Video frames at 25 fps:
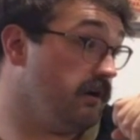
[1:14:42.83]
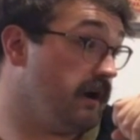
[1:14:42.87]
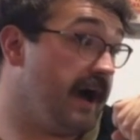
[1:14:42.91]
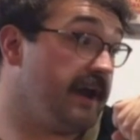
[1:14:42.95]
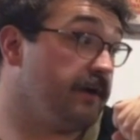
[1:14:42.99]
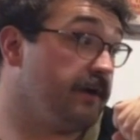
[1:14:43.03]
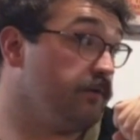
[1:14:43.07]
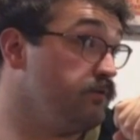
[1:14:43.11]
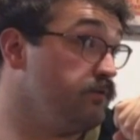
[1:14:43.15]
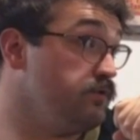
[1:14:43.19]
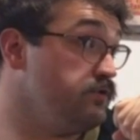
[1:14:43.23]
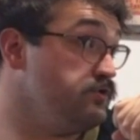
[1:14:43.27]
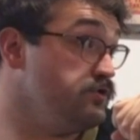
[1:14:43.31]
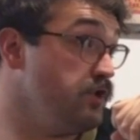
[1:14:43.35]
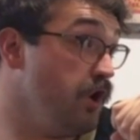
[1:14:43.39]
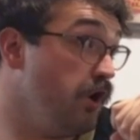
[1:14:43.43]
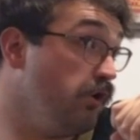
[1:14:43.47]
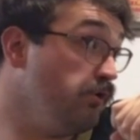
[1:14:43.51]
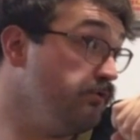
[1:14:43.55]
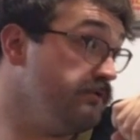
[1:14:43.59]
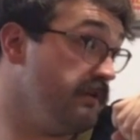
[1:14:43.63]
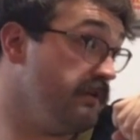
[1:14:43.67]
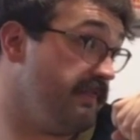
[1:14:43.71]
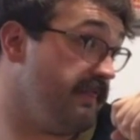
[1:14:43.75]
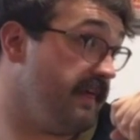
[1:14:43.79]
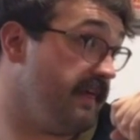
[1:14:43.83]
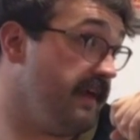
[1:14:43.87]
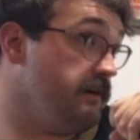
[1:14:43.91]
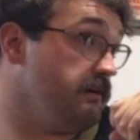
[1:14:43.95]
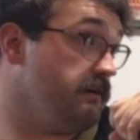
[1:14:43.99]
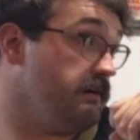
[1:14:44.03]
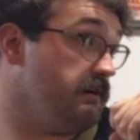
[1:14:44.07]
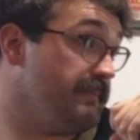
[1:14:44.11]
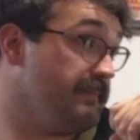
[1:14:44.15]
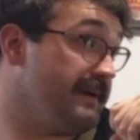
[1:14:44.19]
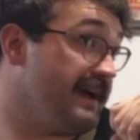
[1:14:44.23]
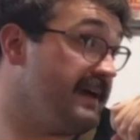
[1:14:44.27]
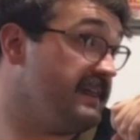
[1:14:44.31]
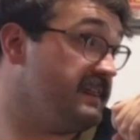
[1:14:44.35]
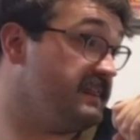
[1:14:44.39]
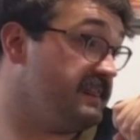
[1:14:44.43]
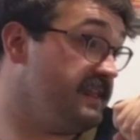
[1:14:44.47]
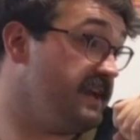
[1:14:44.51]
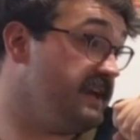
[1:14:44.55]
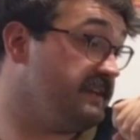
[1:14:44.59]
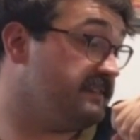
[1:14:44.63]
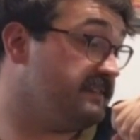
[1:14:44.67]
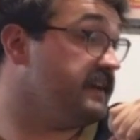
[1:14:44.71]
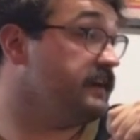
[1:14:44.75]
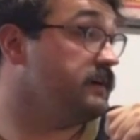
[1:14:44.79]
I don't know that they are, but I
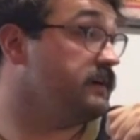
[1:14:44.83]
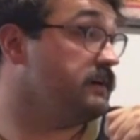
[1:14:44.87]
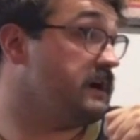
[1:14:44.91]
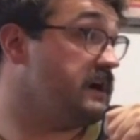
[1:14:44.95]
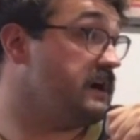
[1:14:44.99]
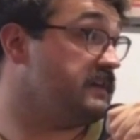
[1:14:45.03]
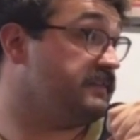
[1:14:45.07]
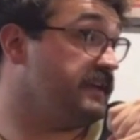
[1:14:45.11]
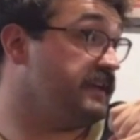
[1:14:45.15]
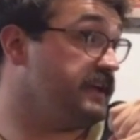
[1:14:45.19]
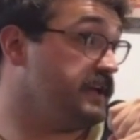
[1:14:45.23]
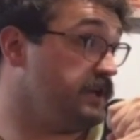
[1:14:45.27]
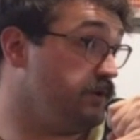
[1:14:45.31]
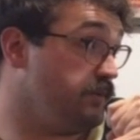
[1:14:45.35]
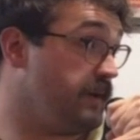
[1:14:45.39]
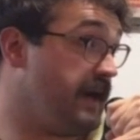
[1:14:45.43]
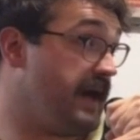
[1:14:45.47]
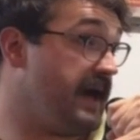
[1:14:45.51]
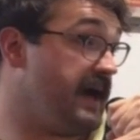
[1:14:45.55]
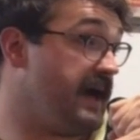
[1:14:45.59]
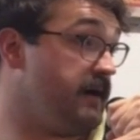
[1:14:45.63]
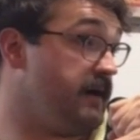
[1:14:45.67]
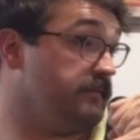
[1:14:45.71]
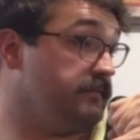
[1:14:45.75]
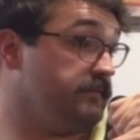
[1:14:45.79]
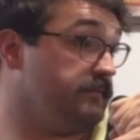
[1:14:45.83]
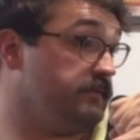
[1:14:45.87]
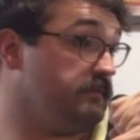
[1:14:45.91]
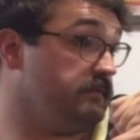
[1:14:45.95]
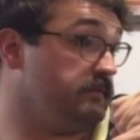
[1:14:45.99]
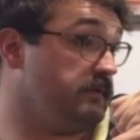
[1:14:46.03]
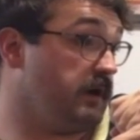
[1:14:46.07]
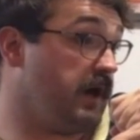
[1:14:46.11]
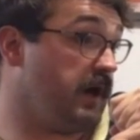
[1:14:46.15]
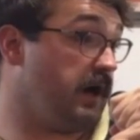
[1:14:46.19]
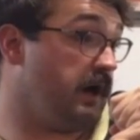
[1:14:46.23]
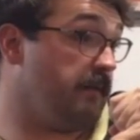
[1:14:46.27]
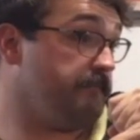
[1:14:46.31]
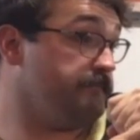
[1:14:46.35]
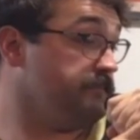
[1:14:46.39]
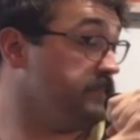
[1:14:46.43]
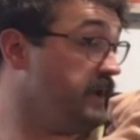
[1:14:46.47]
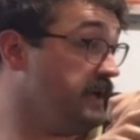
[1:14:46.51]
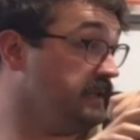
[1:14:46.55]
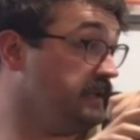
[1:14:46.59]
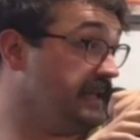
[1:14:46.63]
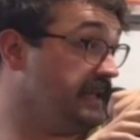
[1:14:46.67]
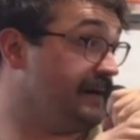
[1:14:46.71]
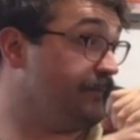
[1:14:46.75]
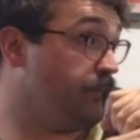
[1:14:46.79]
think they are. I think you have
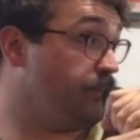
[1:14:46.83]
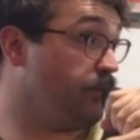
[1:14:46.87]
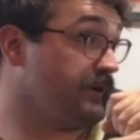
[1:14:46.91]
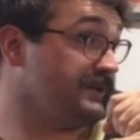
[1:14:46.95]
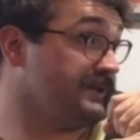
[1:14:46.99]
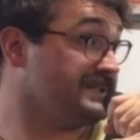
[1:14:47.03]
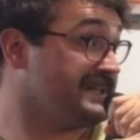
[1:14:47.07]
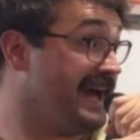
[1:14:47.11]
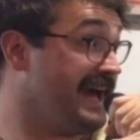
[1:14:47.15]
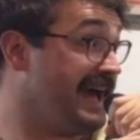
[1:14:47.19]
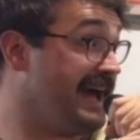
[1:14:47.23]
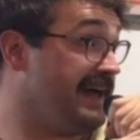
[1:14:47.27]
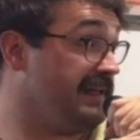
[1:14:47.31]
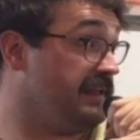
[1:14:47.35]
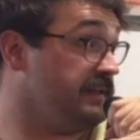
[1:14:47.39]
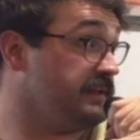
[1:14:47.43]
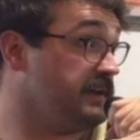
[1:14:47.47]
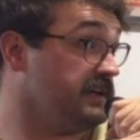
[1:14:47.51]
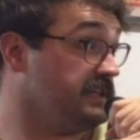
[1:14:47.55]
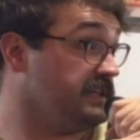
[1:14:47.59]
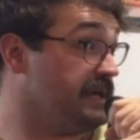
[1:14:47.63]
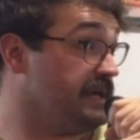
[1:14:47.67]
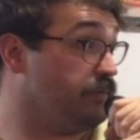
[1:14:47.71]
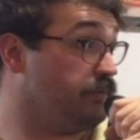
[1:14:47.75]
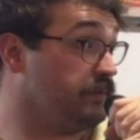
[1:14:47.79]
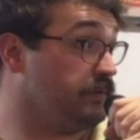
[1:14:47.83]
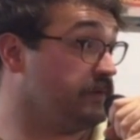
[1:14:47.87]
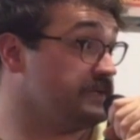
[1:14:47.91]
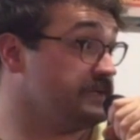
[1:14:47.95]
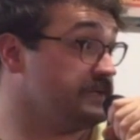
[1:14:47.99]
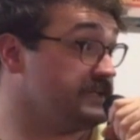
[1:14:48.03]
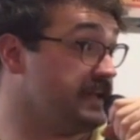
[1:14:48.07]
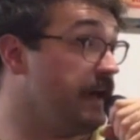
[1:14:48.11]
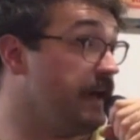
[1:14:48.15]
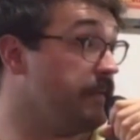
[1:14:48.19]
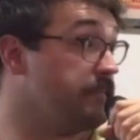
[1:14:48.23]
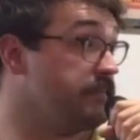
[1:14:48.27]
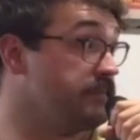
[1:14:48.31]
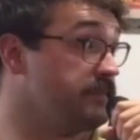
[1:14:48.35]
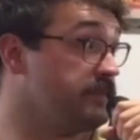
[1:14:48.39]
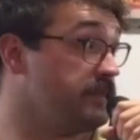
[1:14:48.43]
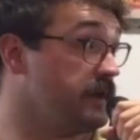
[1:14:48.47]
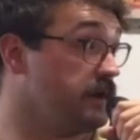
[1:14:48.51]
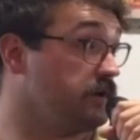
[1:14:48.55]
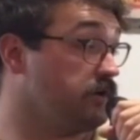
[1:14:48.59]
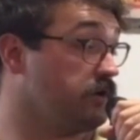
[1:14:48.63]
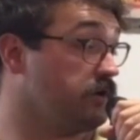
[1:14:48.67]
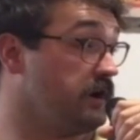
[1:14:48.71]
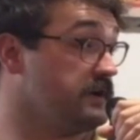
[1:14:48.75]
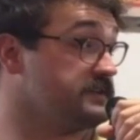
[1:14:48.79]
a lot more talent, a lot more depth
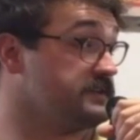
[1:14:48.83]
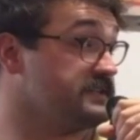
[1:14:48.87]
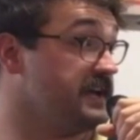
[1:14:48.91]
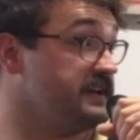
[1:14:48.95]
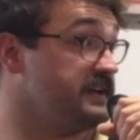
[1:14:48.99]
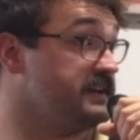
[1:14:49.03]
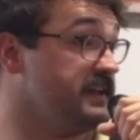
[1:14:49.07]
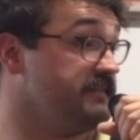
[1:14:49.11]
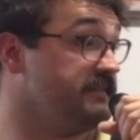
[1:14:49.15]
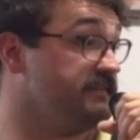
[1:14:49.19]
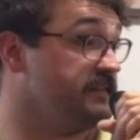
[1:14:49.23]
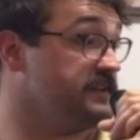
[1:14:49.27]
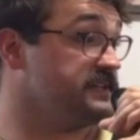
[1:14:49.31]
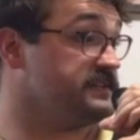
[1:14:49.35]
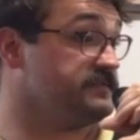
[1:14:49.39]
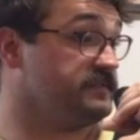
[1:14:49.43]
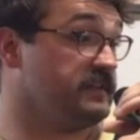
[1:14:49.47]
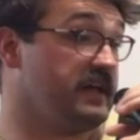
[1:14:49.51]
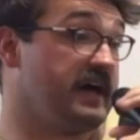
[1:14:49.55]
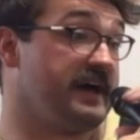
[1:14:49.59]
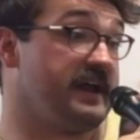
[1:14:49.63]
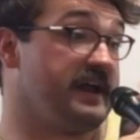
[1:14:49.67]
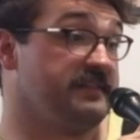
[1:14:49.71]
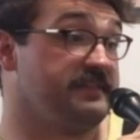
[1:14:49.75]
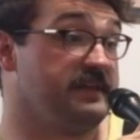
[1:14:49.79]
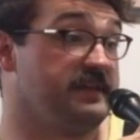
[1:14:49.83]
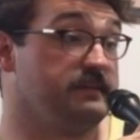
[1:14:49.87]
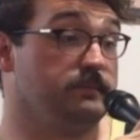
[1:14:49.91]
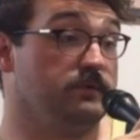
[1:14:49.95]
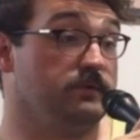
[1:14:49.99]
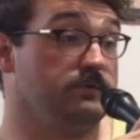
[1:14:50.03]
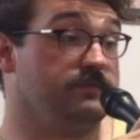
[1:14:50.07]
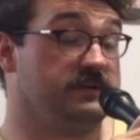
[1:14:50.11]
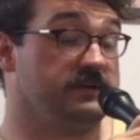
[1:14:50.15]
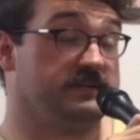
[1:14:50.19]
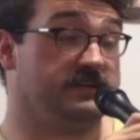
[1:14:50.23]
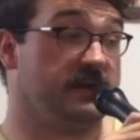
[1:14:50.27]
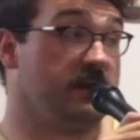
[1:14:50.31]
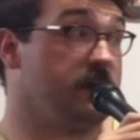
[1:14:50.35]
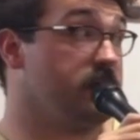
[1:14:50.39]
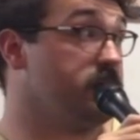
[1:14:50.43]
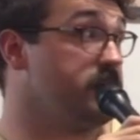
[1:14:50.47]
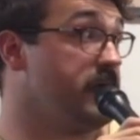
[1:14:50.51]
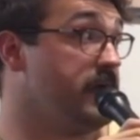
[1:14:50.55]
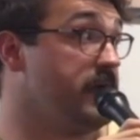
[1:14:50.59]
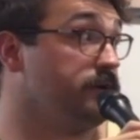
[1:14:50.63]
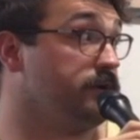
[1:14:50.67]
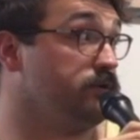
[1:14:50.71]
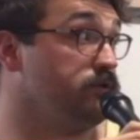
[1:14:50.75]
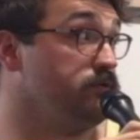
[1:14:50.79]
across that defensive line. I think moving Darren
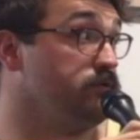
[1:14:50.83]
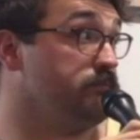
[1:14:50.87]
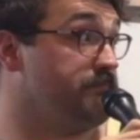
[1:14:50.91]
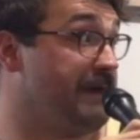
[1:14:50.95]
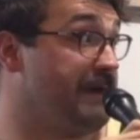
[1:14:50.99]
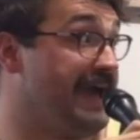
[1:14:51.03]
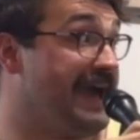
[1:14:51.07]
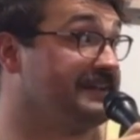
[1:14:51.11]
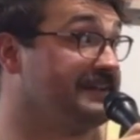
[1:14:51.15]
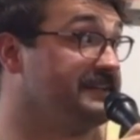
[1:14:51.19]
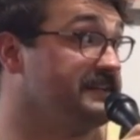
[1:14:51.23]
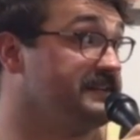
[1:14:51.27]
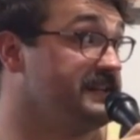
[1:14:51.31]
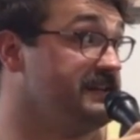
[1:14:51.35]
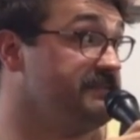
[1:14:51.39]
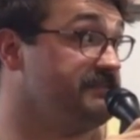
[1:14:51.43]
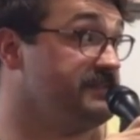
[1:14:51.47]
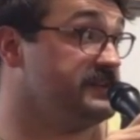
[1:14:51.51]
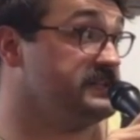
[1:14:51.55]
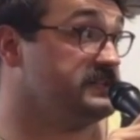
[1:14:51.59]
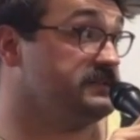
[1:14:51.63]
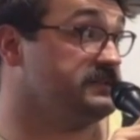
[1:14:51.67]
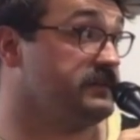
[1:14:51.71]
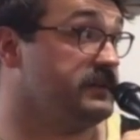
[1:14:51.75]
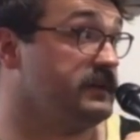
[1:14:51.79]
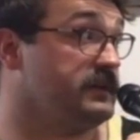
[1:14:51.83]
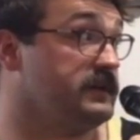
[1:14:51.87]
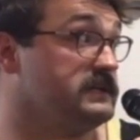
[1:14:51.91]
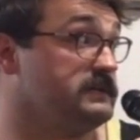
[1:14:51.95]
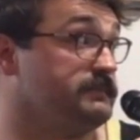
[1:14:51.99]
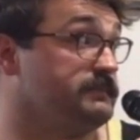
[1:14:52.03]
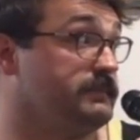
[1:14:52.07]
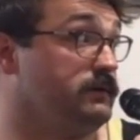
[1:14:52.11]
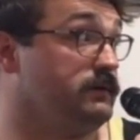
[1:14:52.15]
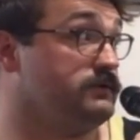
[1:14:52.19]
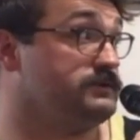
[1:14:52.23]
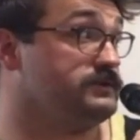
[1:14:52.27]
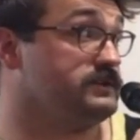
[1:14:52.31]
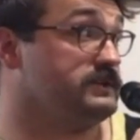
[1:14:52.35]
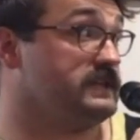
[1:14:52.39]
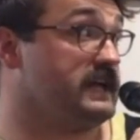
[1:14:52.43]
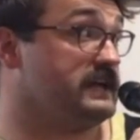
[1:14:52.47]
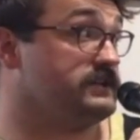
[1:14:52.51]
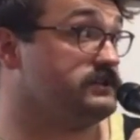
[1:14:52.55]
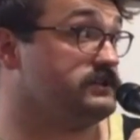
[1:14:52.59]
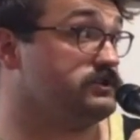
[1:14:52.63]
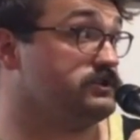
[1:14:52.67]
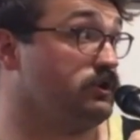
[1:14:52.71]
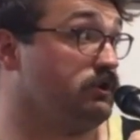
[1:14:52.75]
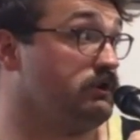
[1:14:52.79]
Agu back to defensive end as opposed to that
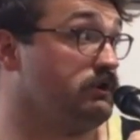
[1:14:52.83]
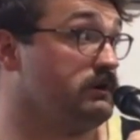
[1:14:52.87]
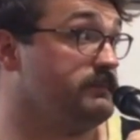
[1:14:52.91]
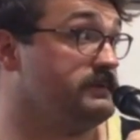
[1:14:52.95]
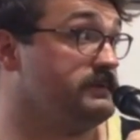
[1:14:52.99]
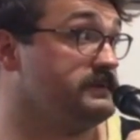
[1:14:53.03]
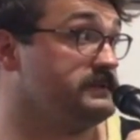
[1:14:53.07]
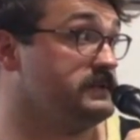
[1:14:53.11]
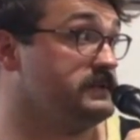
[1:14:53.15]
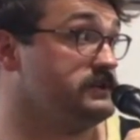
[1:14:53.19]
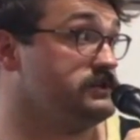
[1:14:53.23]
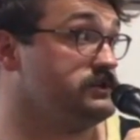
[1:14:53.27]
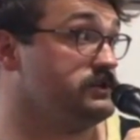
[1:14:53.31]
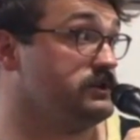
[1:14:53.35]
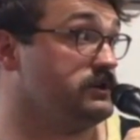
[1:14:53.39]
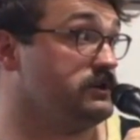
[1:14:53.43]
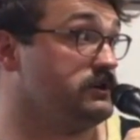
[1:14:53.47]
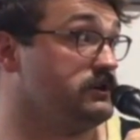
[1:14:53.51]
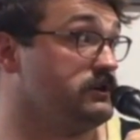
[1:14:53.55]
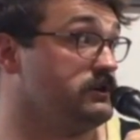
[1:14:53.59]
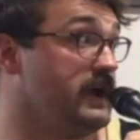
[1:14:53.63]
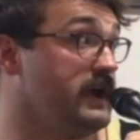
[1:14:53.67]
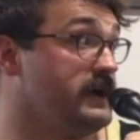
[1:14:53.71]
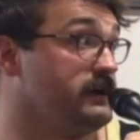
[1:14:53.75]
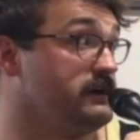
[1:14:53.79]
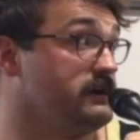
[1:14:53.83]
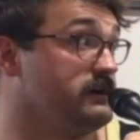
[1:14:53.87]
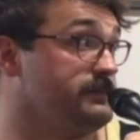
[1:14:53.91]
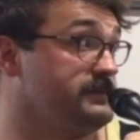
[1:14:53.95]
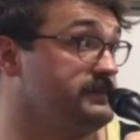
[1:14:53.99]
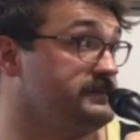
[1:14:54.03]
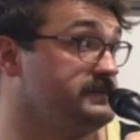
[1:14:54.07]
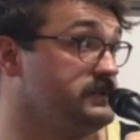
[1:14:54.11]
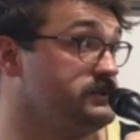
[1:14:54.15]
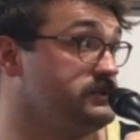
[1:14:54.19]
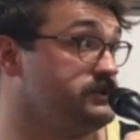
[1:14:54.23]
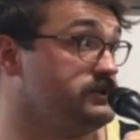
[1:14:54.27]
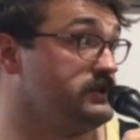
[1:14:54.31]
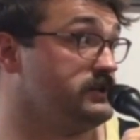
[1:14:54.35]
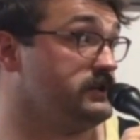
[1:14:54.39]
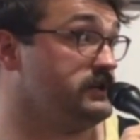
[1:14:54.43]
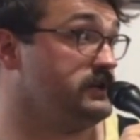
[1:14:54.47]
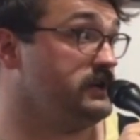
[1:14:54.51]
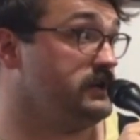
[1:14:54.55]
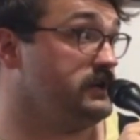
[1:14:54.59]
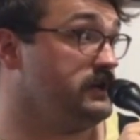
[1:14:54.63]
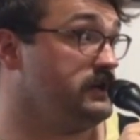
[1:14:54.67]
star position or anchor position.